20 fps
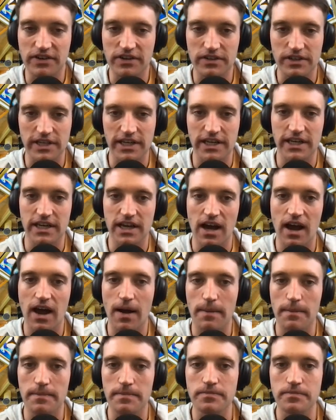definitely,
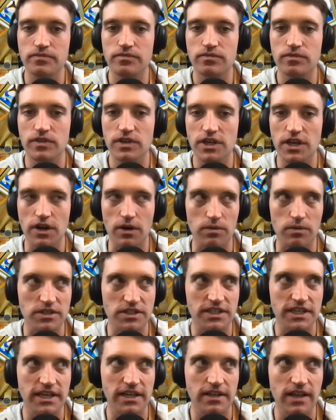um, you know, we're
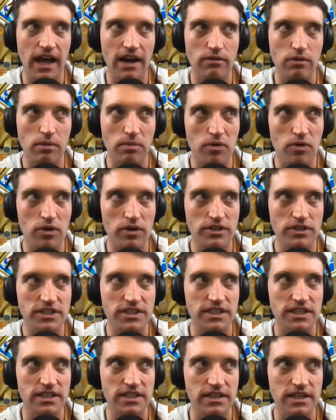seeing a lot of
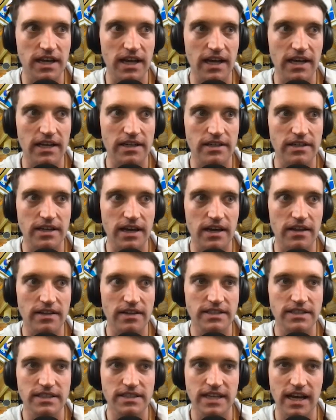reports, and and uh,
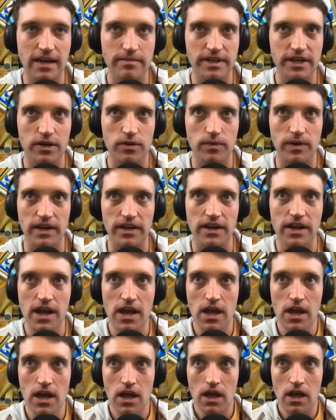this is the time of year when
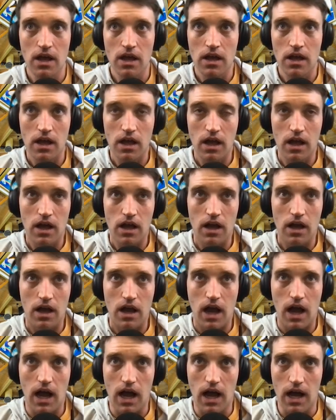
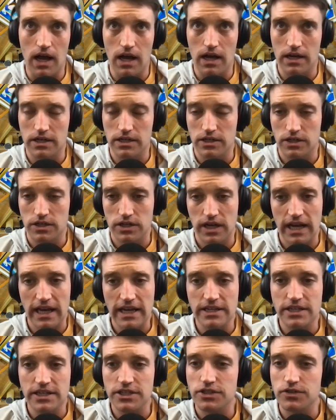uh,
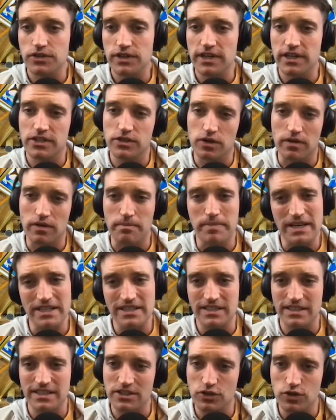industry sort of
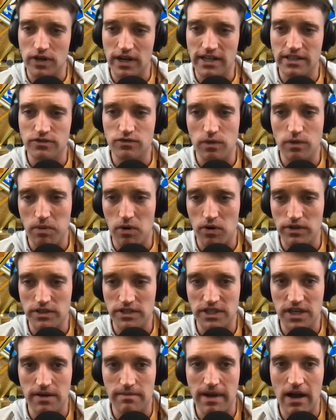business trend
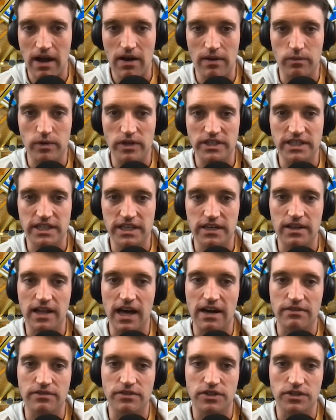reports come out and we see a
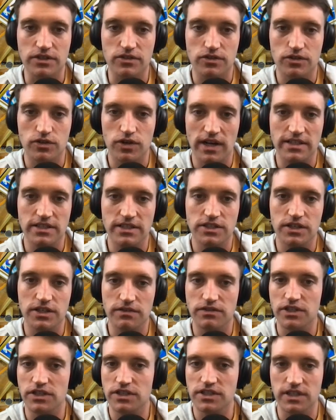lot of trends
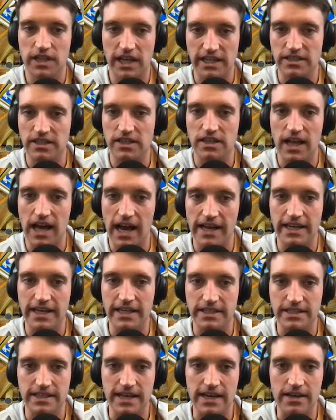of just like
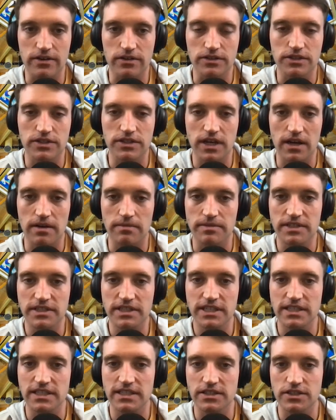declining sales. Um,
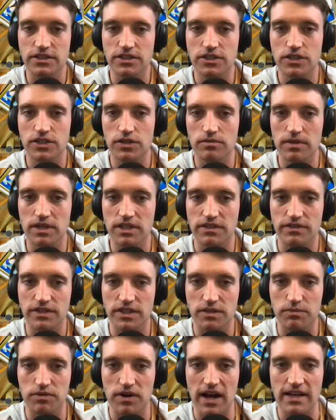this isn't too much of
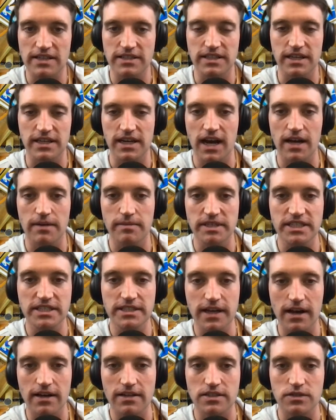a surprise. The economy
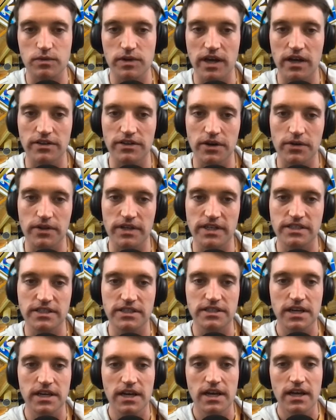sucks. We all know
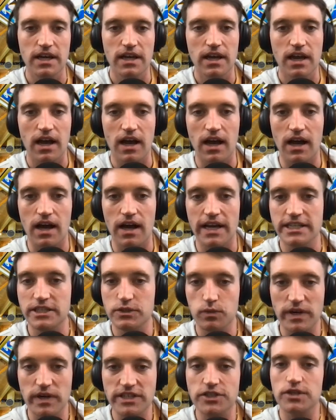this. Uh,
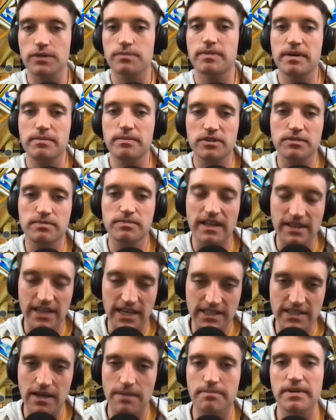it's winter. People spend
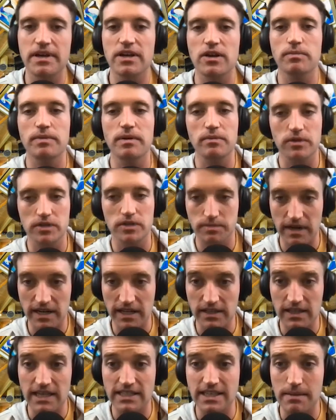less on beer. People are
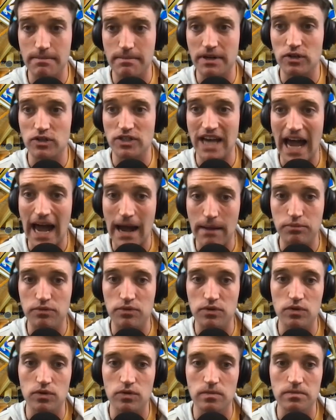spending less at beer tap
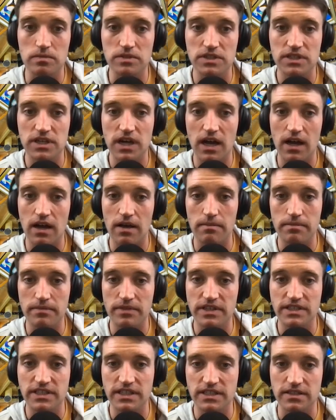rooms.
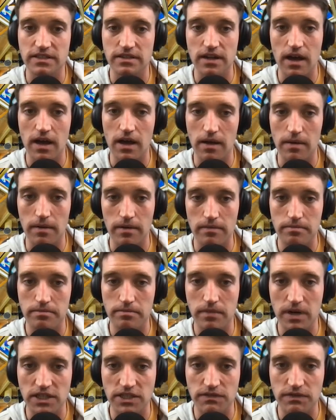Um, this isn't uh,
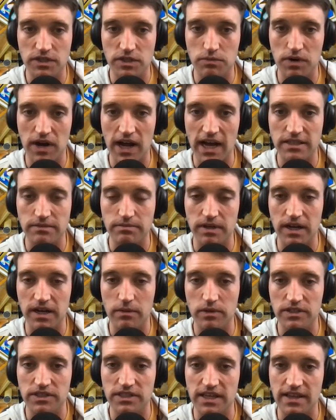much of a surprise, but
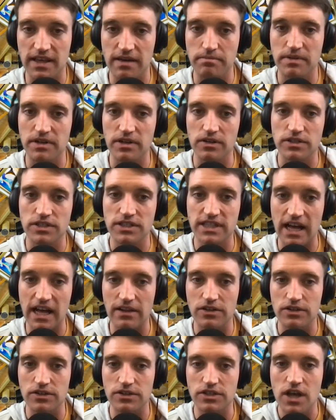I will say that beer
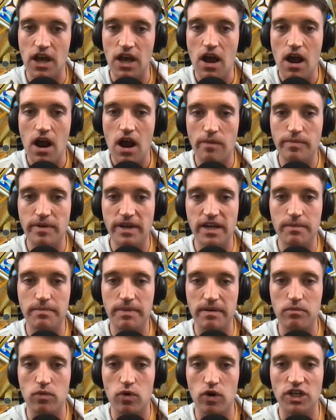sellers are being a
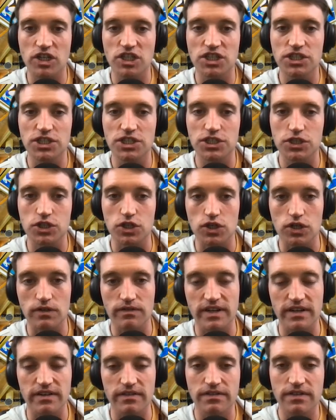bit more
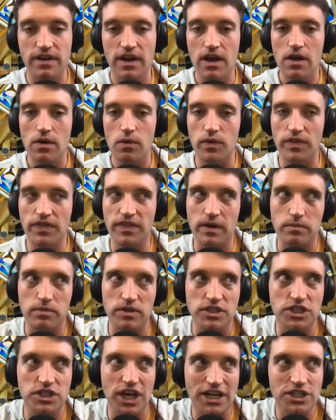conservative with their
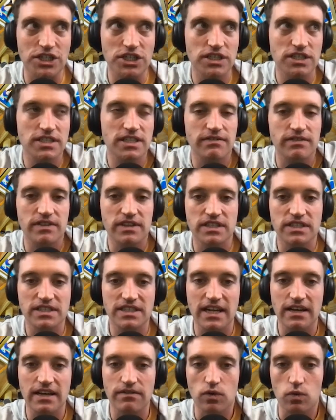projections given the
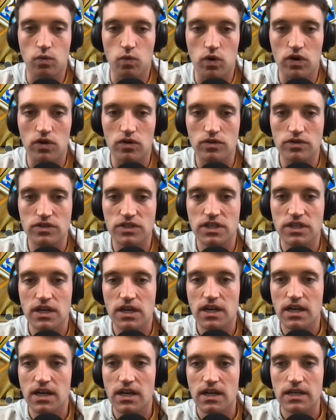state of the world.
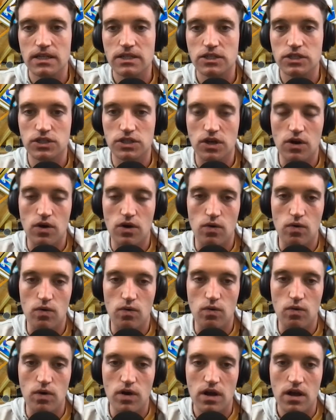
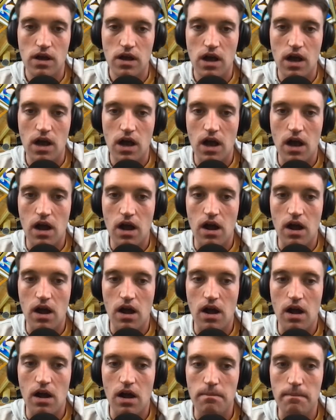So um,
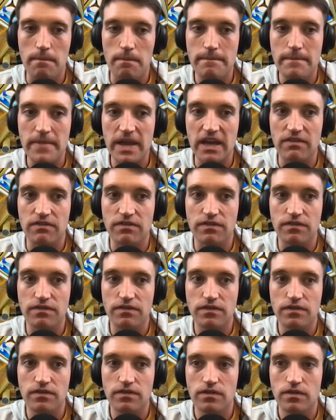I feel like if,
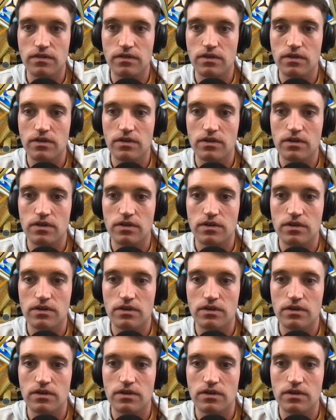it's it's harder